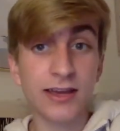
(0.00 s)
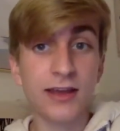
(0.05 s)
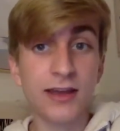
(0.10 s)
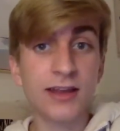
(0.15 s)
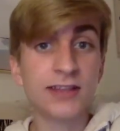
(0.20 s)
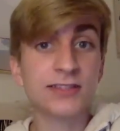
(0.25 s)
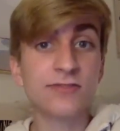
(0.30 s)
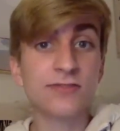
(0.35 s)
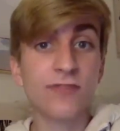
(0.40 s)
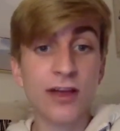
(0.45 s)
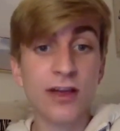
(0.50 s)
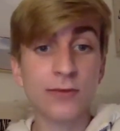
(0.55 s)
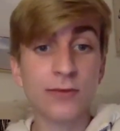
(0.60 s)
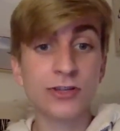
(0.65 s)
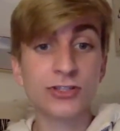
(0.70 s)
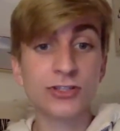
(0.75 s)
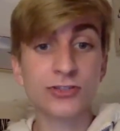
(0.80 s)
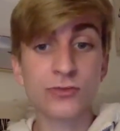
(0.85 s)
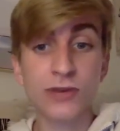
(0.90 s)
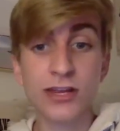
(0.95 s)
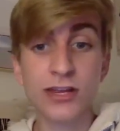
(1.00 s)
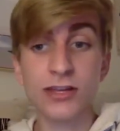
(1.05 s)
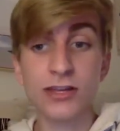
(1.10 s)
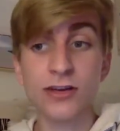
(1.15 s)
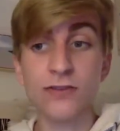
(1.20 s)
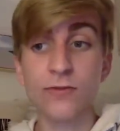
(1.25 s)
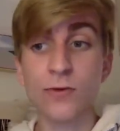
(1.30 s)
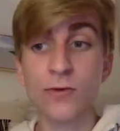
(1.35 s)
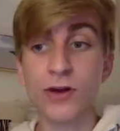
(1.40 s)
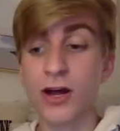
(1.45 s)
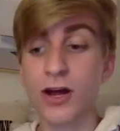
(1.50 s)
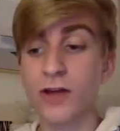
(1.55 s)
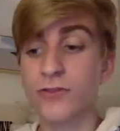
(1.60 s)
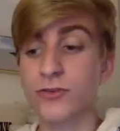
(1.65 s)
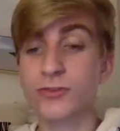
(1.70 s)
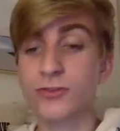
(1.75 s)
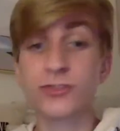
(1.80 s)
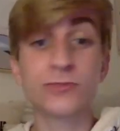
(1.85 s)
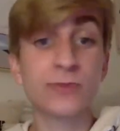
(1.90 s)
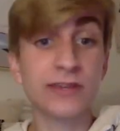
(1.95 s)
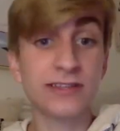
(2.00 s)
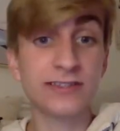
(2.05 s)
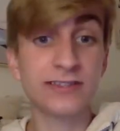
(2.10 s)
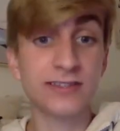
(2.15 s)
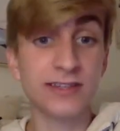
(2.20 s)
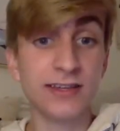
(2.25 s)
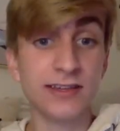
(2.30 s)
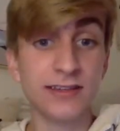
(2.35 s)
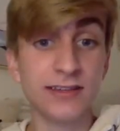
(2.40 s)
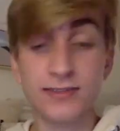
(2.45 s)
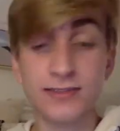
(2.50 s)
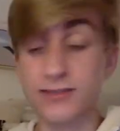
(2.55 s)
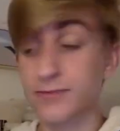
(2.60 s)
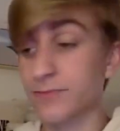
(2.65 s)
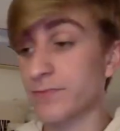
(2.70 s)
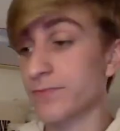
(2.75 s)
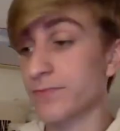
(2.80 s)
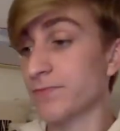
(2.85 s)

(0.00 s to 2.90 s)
and his family tree of what other species.